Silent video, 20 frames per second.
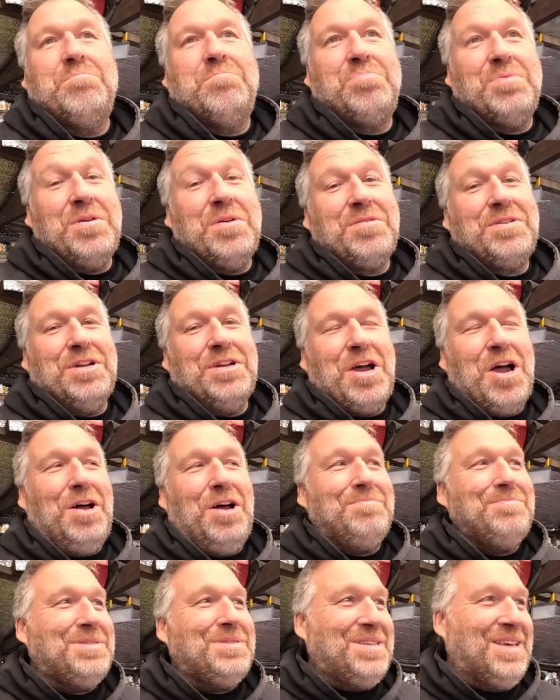broken
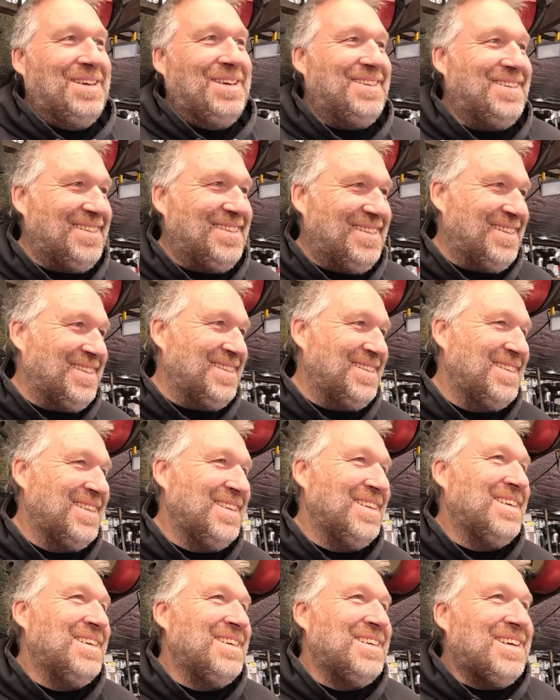arms.
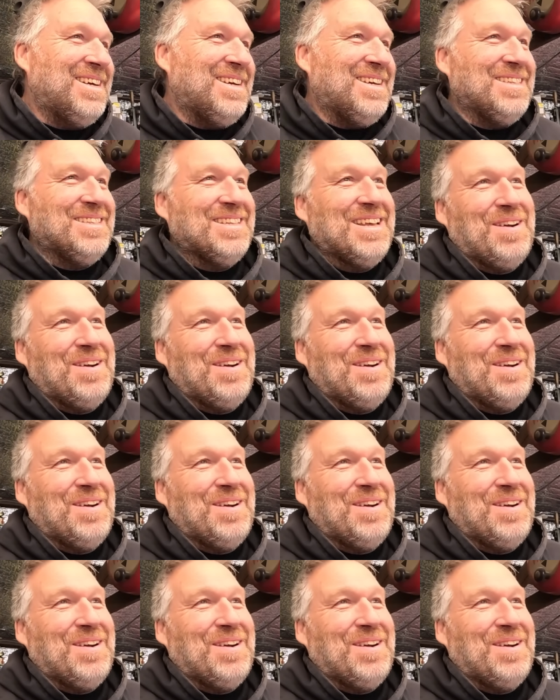And